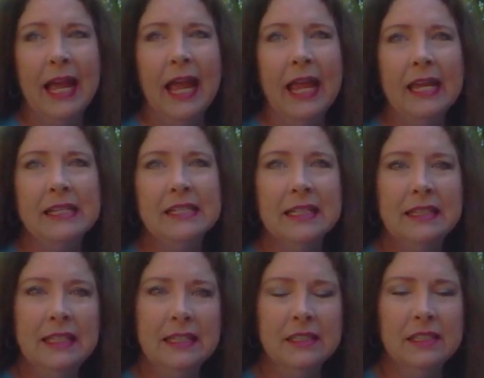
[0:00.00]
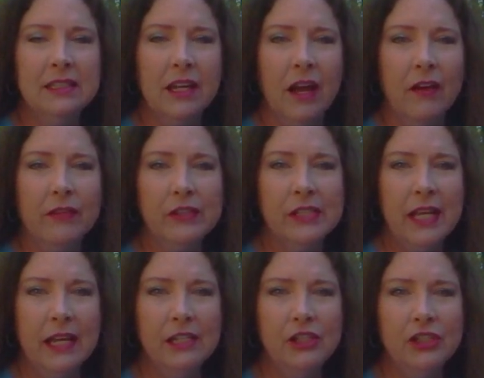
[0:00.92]
And at the end of the
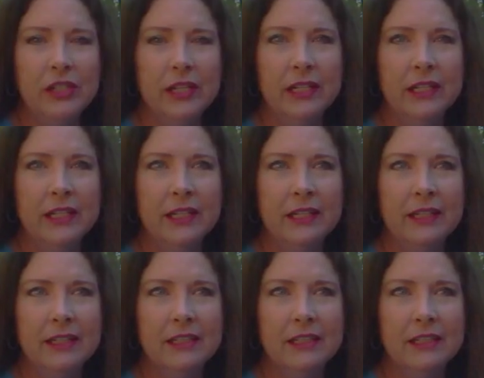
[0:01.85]
conversation,